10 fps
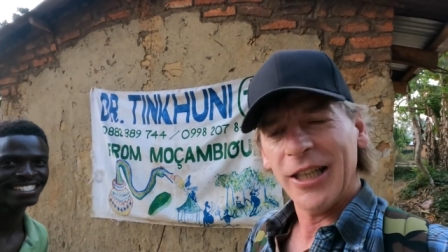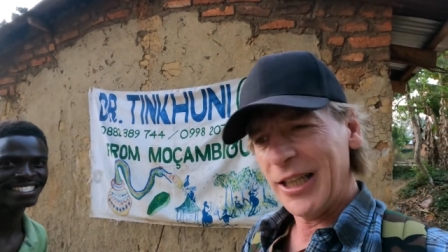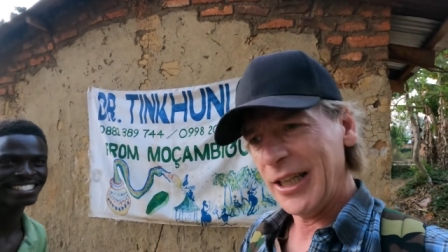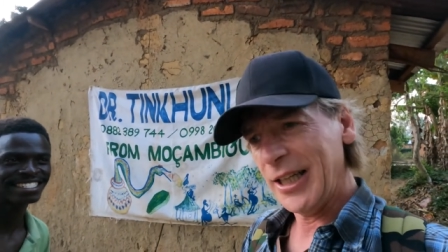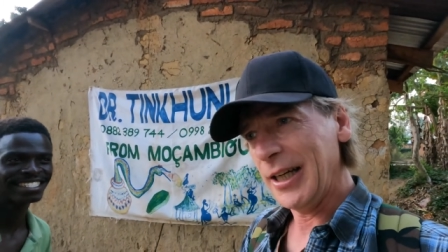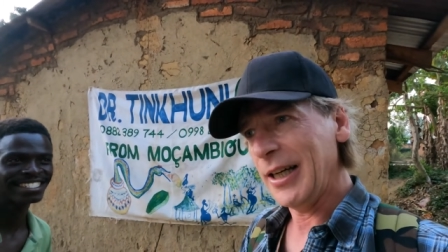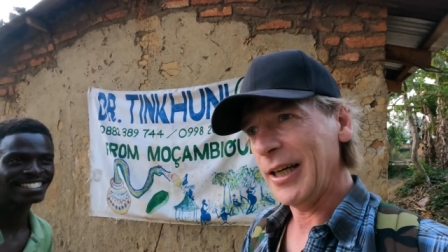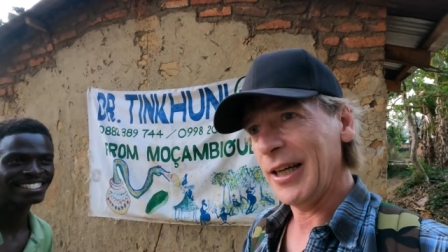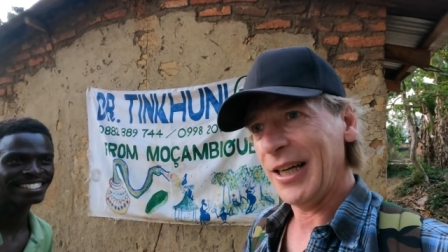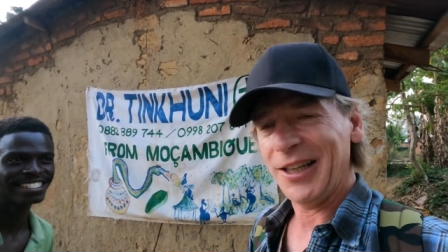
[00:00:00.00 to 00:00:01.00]

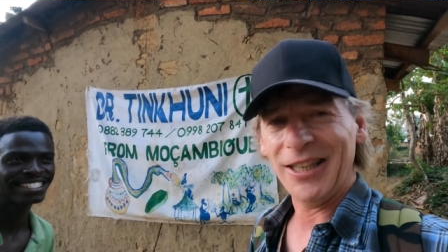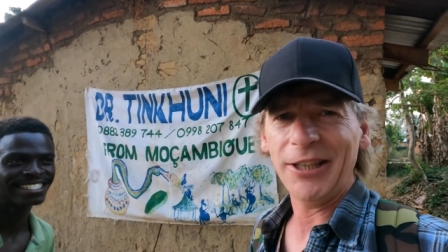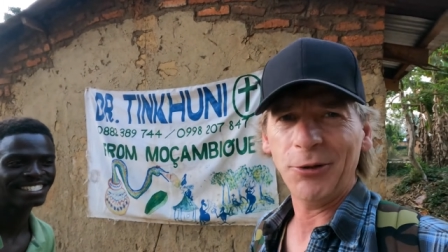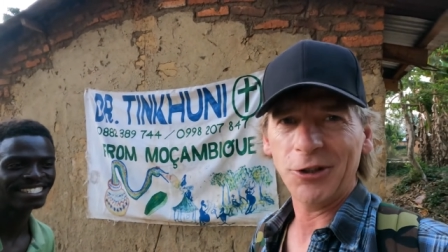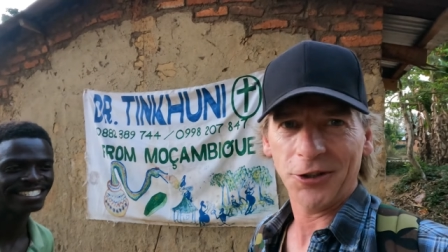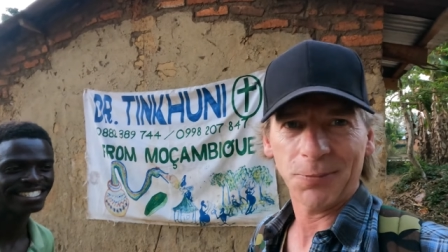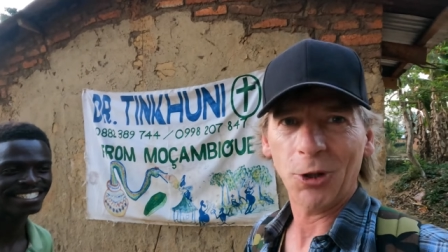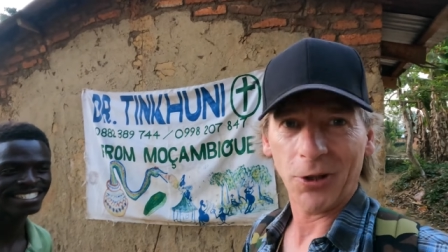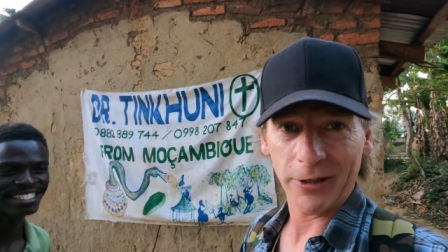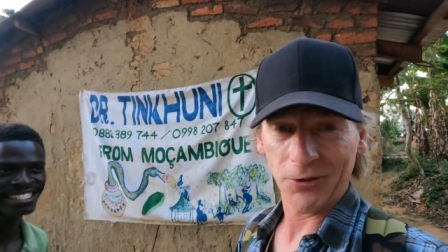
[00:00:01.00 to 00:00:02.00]
uh, I think he was just
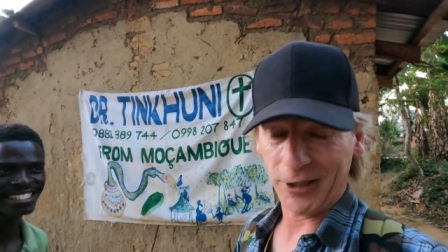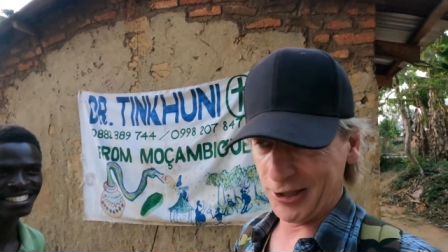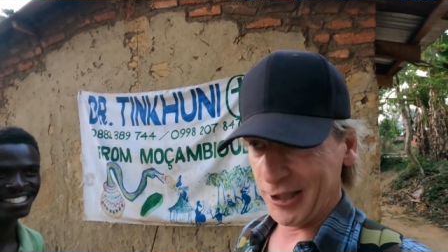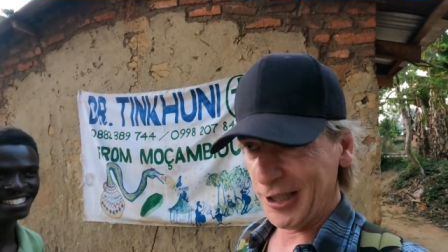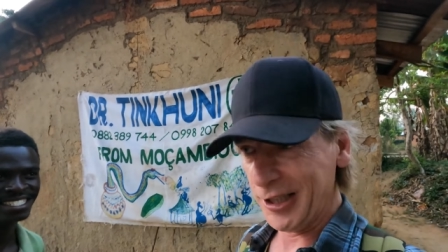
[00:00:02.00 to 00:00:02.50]
more interested